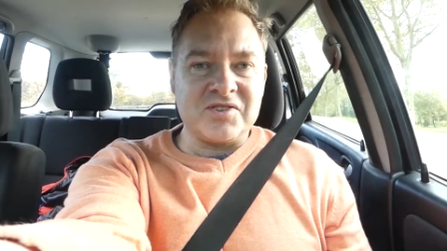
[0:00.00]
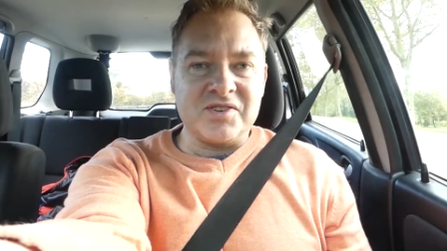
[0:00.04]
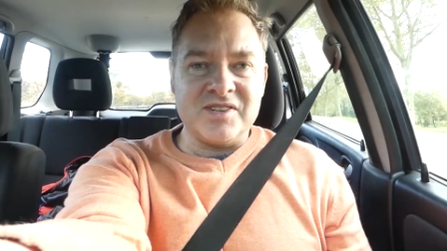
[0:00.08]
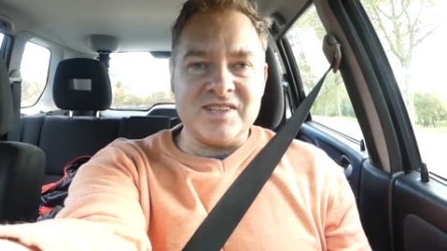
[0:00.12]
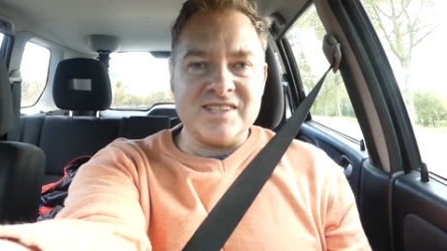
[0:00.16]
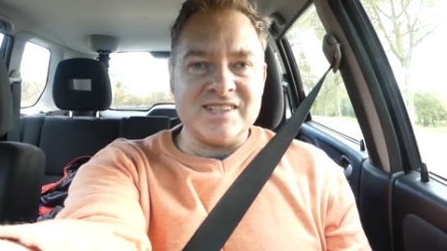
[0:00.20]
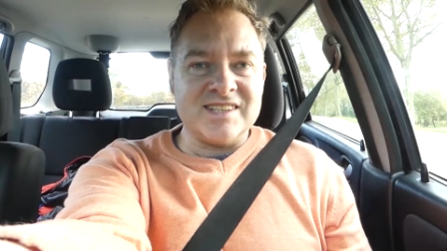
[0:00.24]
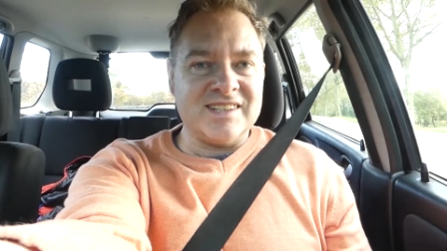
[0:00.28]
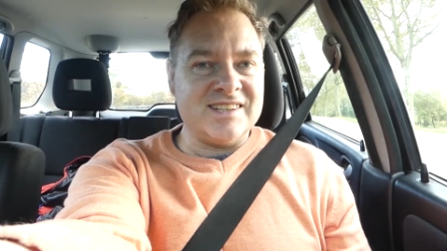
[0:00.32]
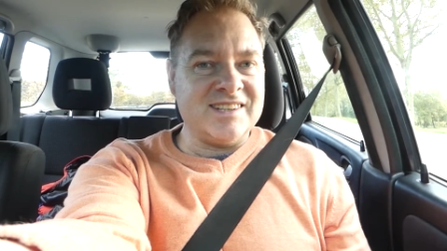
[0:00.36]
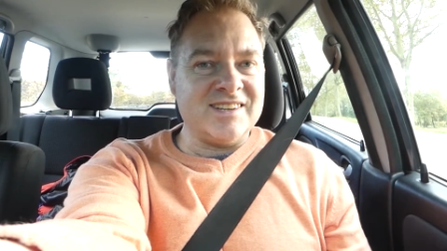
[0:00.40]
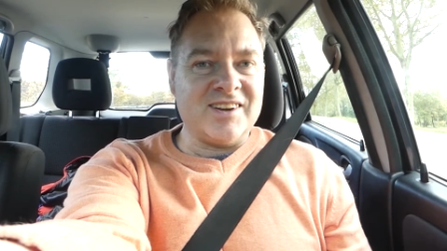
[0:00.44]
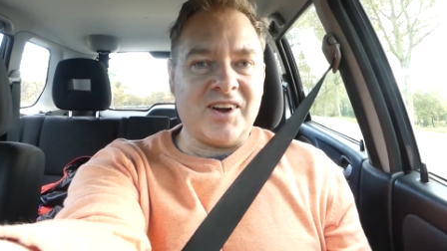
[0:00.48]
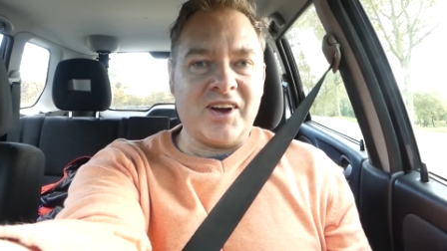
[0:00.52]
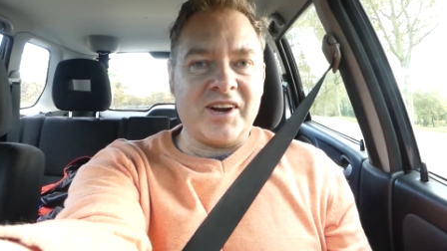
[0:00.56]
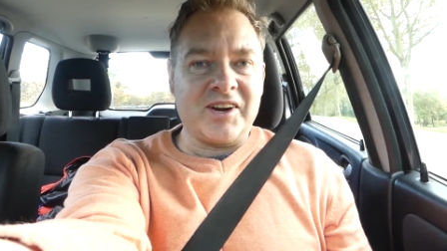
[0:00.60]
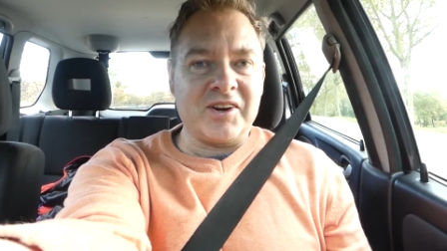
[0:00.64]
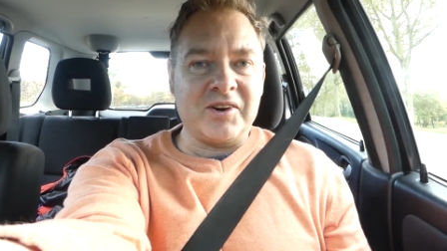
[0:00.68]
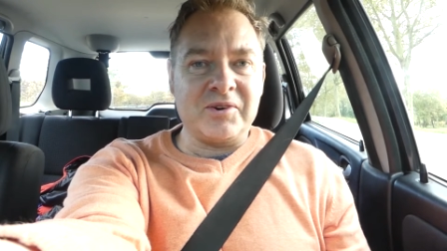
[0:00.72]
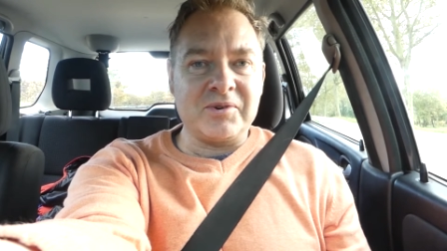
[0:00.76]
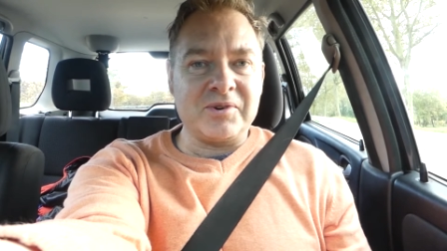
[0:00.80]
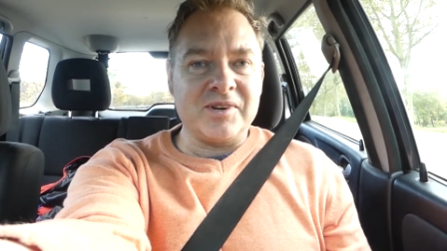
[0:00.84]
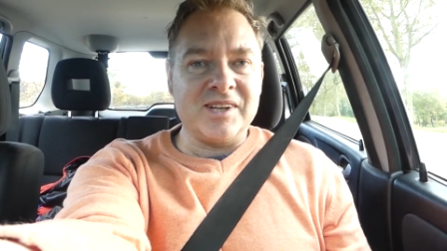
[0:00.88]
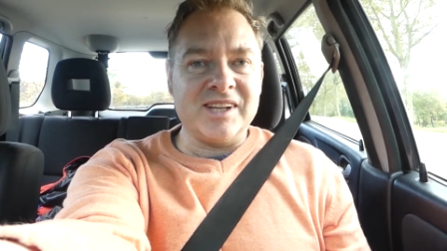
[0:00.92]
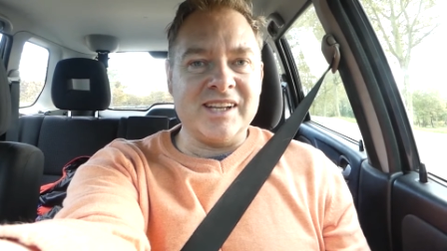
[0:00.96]
reason I
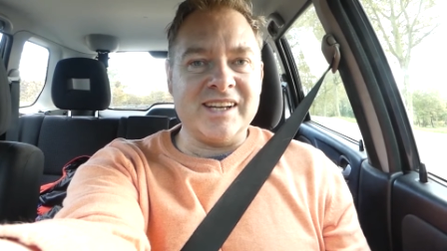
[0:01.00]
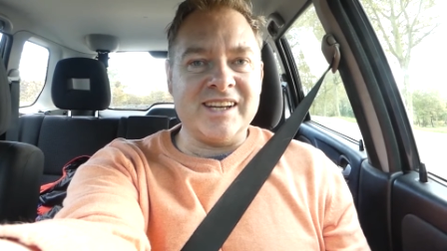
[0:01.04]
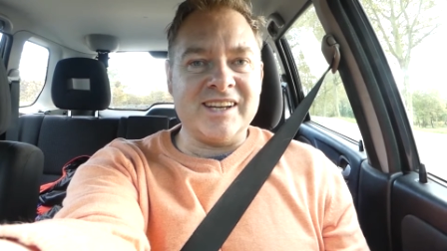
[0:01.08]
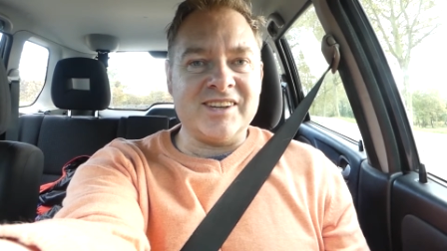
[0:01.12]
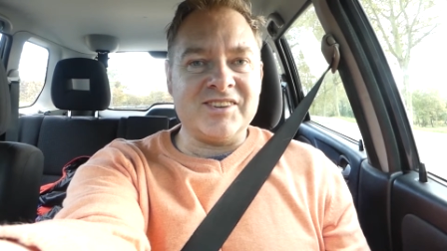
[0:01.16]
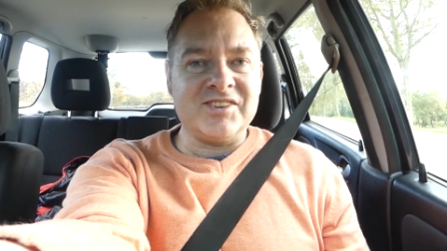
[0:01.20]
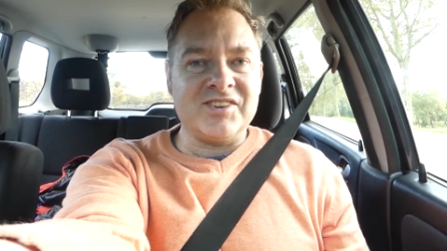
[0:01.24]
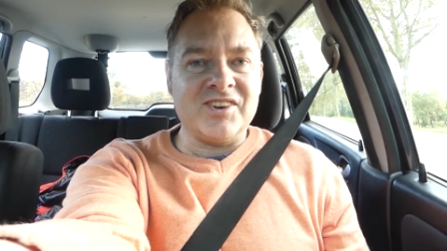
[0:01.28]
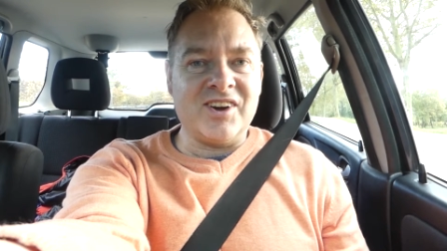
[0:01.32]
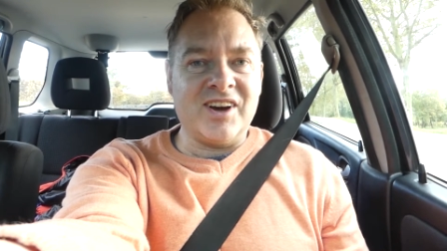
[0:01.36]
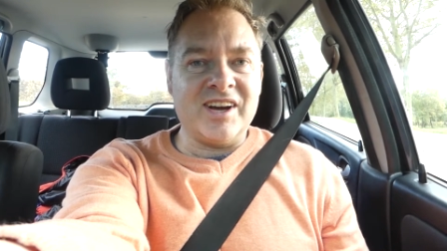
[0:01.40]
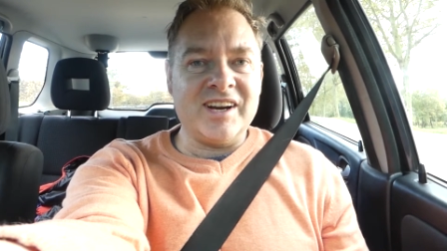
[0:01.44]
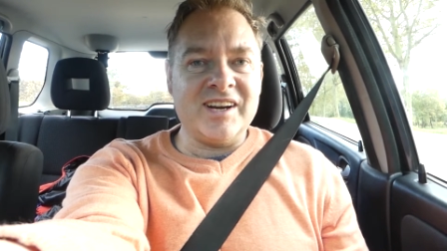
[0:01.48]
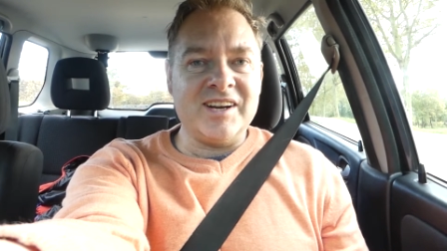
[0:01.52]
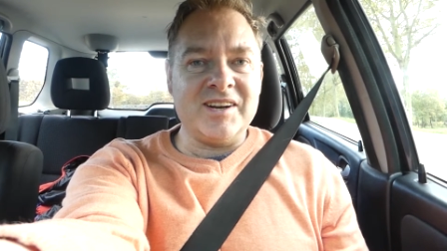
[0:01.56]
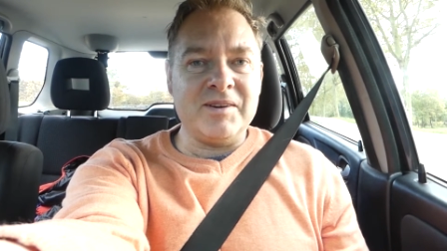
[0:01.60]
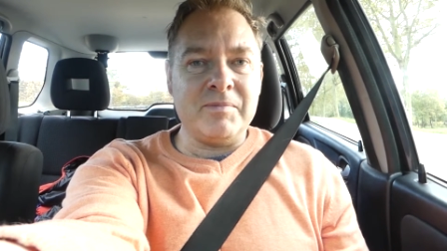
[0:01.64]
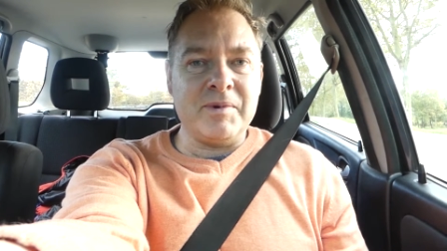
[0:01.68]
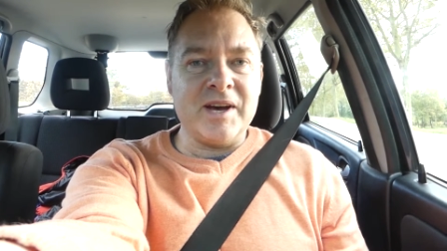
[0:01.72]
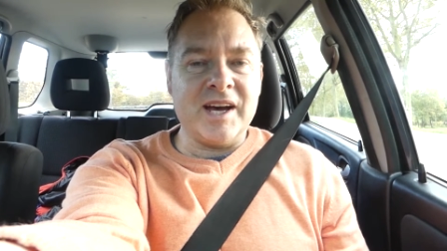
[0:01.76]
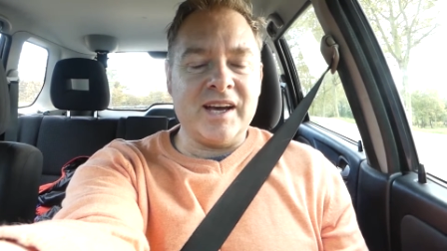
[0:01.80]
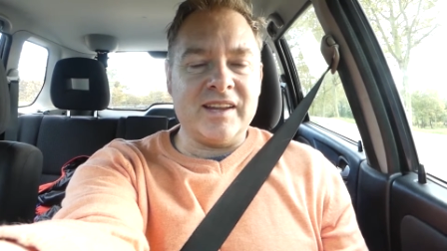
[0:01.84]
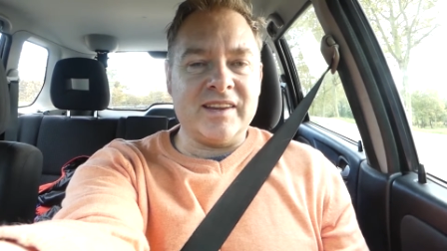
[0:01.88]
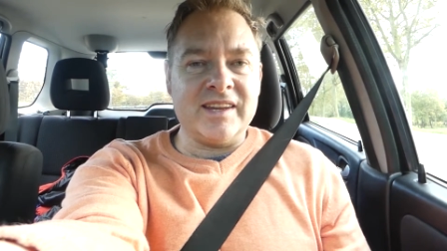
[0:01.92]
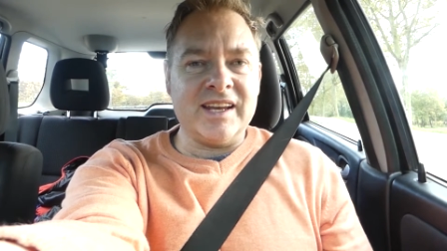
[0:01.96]
got really excited
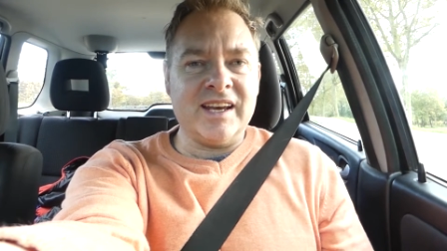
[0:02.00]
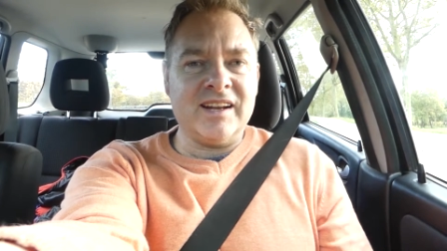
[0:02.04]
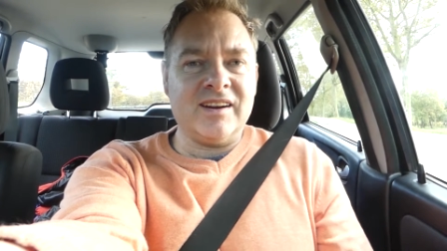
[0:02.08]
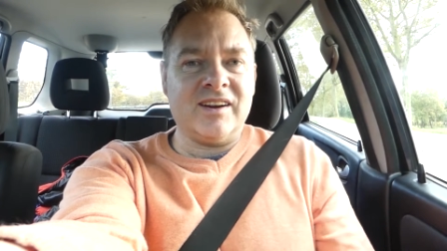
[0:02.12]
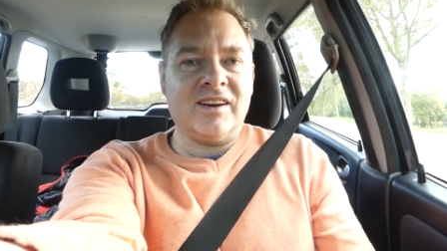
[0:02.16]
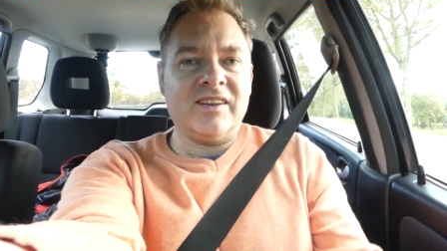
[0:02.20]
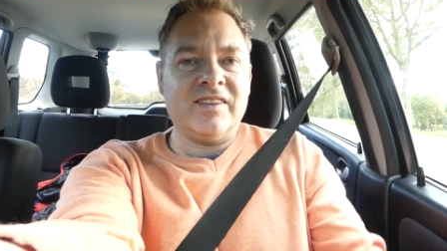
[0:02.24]
about that.